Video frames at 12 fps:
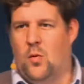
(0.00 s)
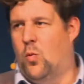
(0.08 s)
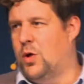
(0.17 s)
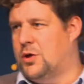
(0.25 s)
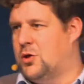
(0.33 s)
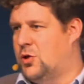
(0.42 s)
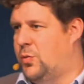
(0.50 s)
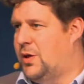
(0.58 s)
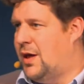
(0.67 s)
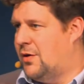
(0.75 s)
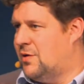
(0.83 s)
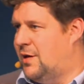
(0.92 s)
What do we
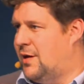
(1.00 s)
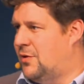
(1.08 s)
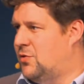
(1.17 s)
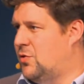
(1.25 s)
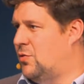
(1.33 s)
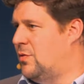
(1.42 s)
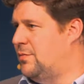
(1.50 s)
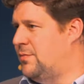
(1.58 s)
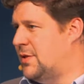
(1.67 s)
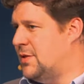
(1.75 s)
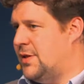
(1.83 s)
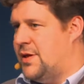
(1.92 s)
currently can do?
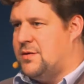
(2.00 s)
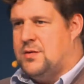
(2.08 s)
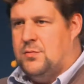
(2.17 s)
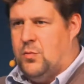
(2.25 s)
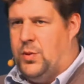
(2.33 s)
As I said,